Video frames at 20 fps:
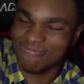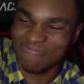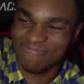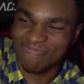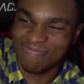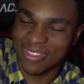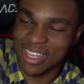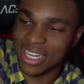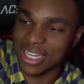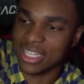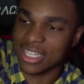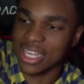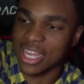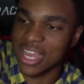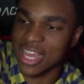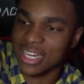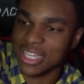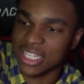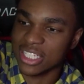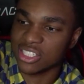Now the
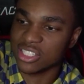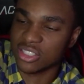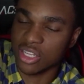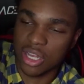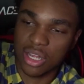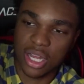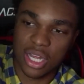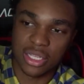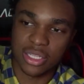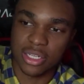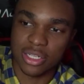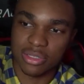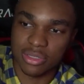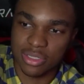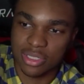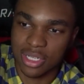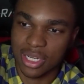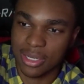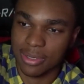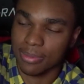can is stuck on there. See
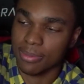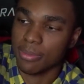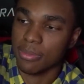that?